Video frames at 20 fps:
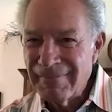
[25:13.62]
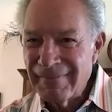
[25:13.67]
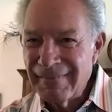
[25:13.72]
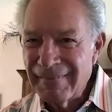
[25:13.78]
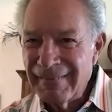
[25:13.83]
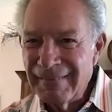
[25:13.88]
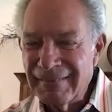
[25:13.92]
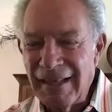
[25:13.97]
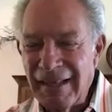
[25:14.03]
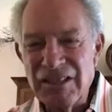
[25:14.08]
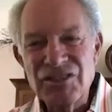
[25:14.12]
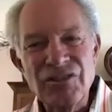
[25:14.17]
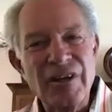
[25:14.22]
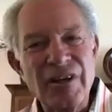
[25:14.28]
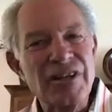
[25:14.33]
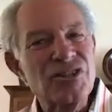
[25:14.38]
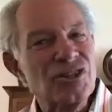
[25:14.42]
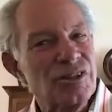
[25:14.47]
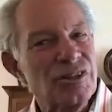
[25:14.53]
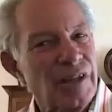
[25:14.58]
They started
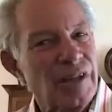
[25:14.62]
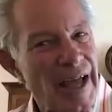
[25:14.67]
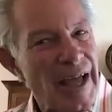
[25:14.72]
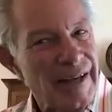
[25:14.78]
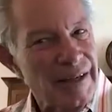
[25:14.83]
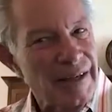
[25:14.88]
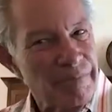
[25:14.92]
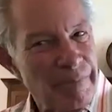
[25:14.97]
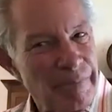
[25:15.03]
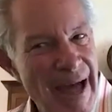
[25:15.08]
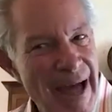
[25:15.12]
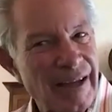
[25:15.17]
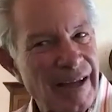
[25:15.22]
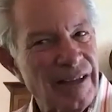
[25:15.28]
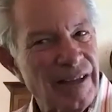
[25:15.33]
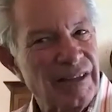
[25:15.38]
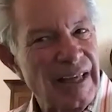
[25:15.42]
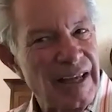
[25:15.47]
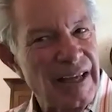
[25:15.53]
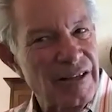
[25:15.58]
sliding back and
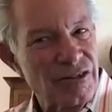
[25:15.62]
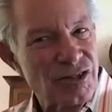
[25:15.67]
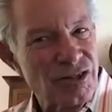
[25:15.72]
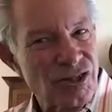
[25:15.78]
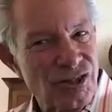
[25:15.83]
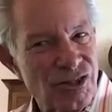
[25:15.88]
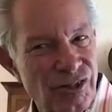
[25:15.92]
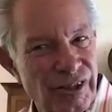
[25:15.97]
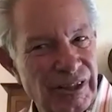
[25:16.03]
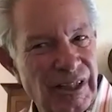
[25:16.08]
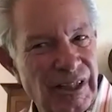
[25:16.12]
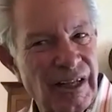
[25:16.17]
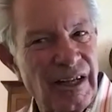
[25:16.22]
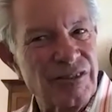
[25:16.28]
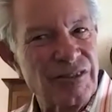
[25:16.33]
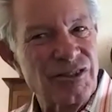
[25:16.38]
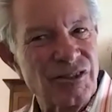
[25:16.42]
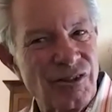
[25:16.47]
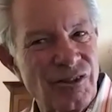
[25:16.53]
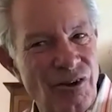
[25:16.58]
taking shortcuts
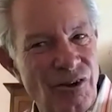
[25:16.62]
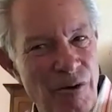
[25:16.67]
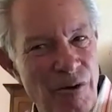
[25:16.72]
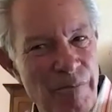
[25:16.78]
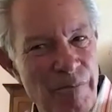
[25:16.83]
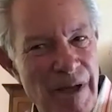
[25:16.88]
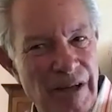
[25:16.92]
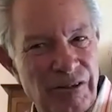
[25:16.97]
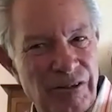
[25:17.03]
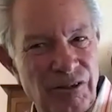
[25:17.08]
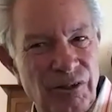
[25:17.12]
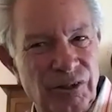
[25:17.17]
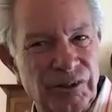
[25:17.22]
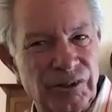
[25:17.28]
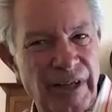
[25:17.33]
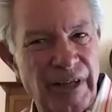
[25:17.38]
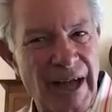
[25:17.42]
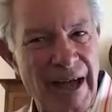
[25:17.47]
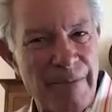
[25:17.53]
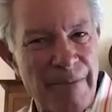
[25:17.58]
and going back to the old
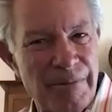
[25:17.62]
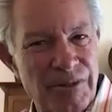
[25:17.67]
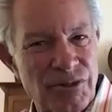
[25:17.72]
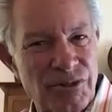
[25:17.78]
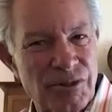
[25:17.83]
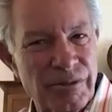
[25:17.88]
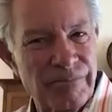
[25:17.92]
habits.